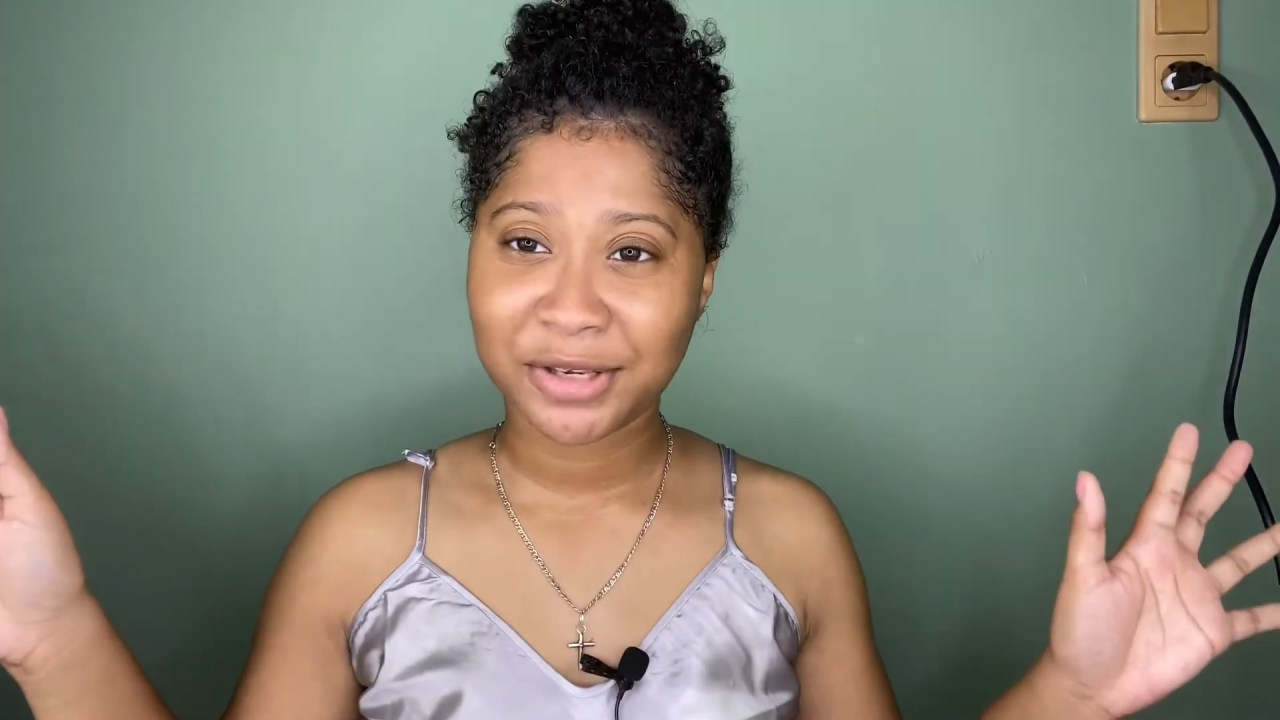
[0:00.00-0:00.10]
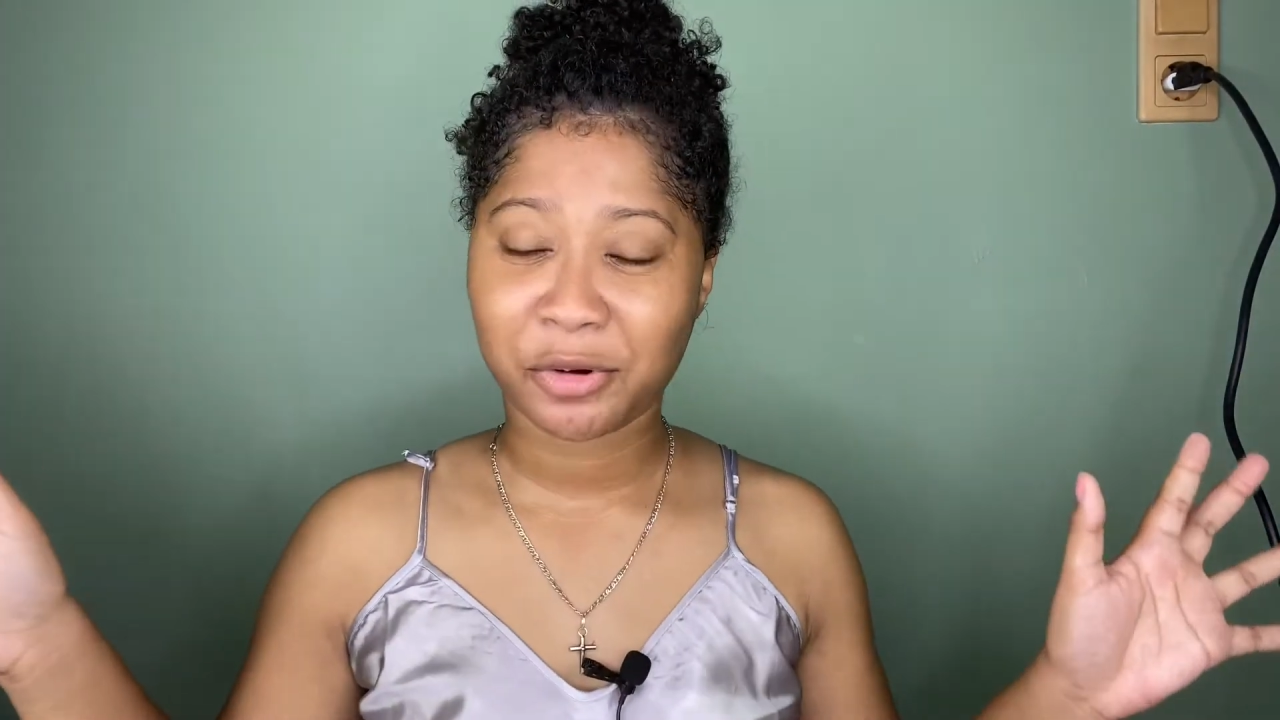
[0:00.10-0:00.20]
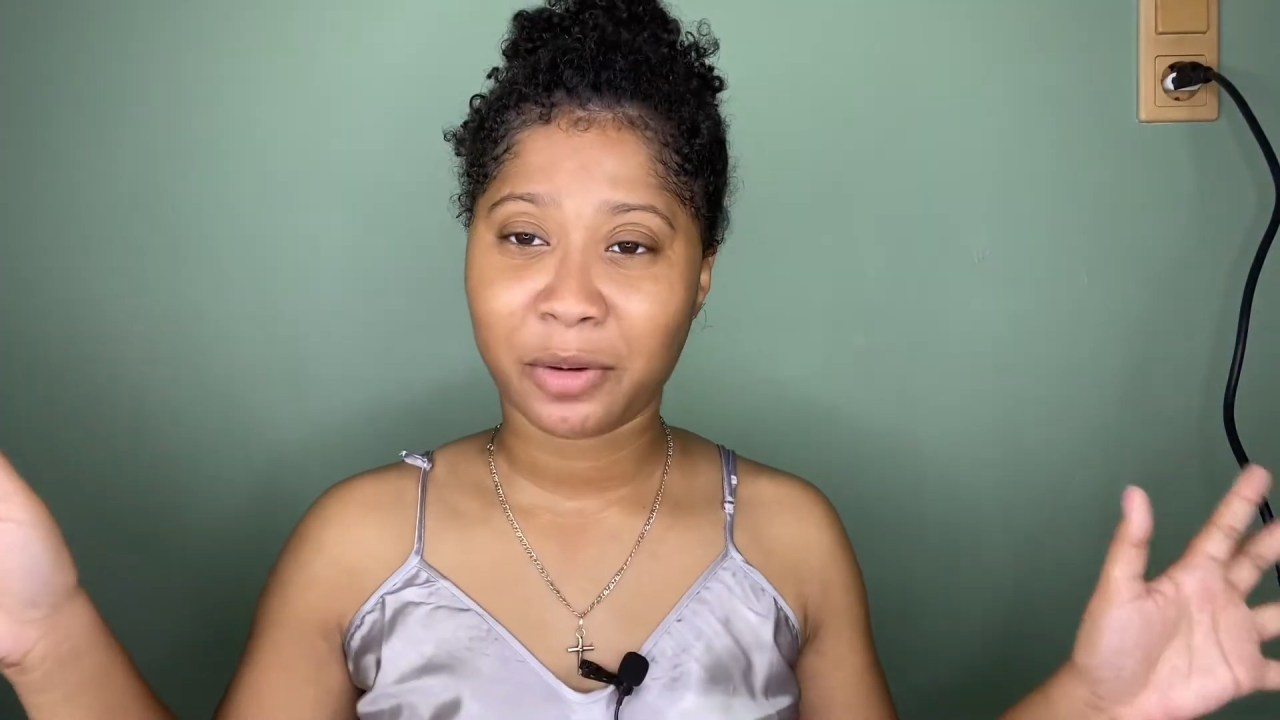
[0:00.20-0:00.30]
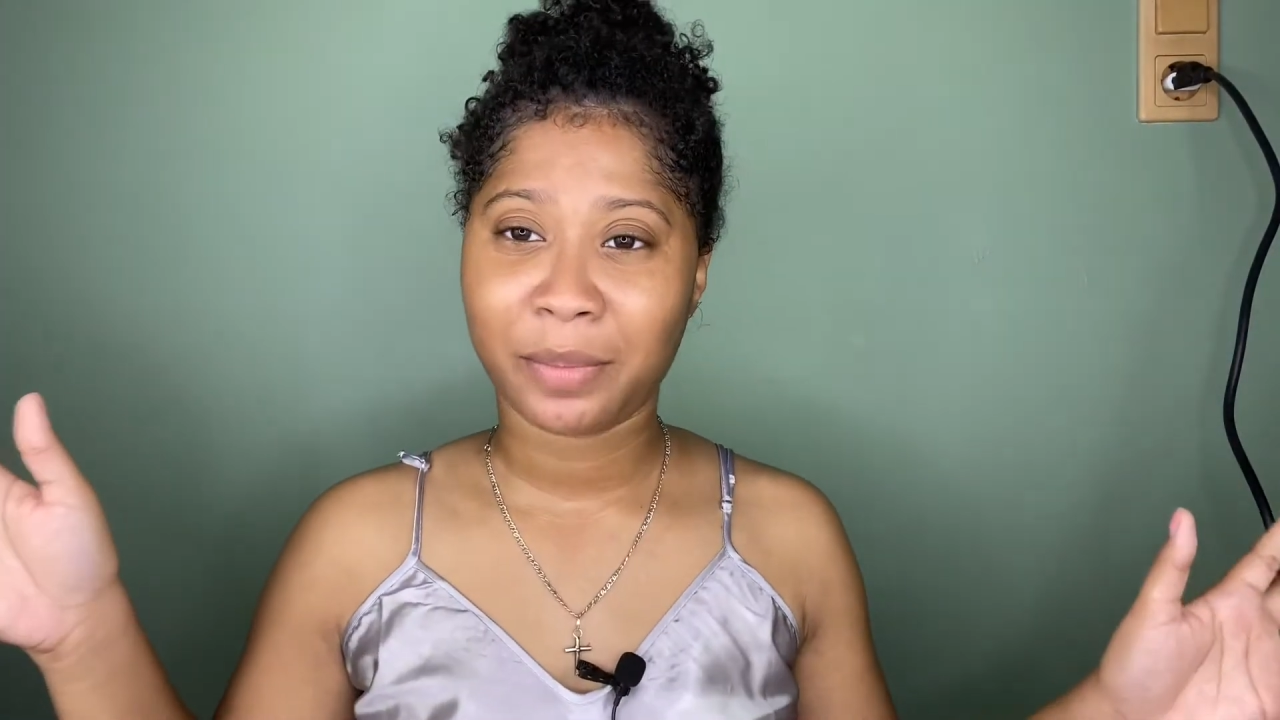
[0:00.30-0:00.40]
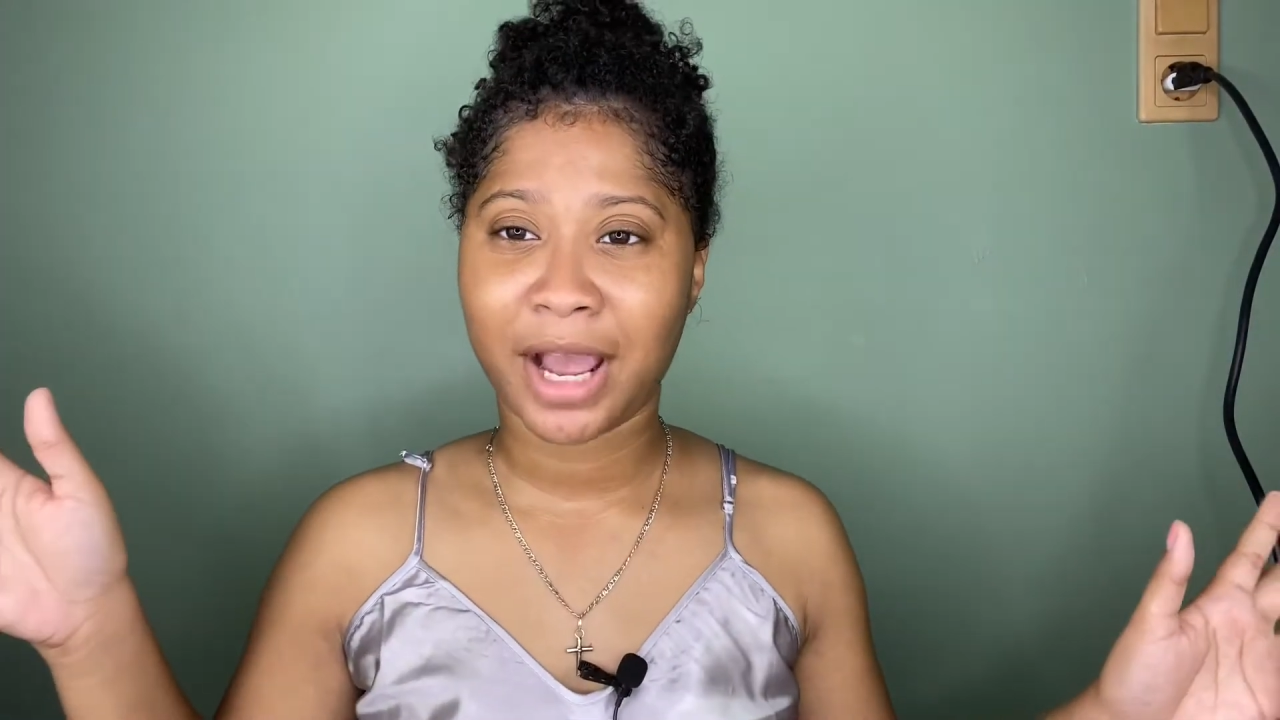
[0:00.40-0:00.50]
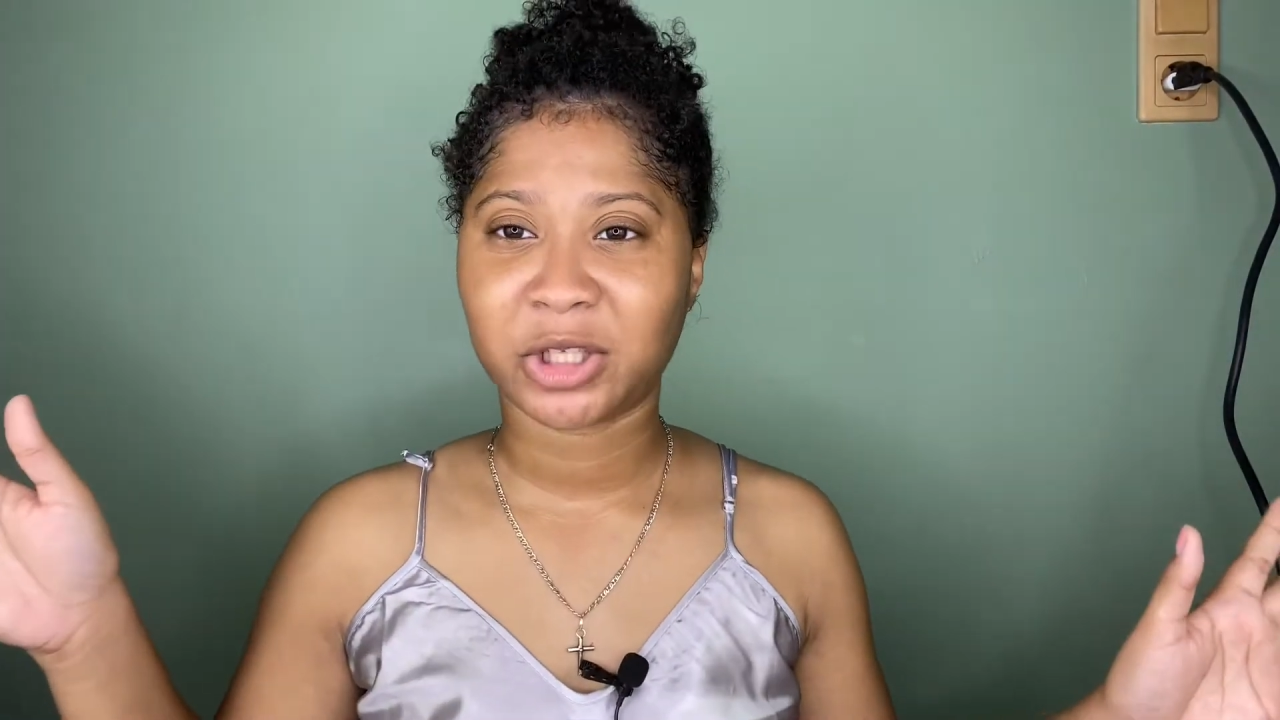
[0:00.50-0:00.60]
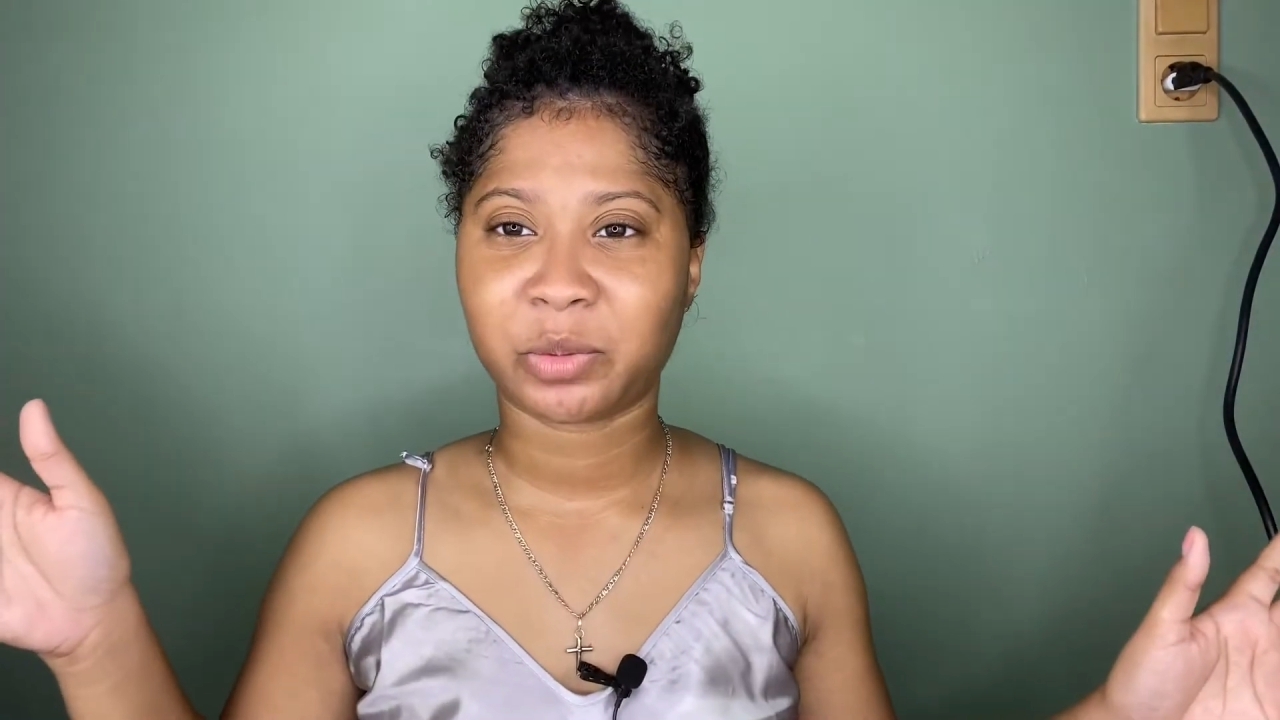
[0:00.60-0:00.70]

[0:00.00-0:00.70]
welcome back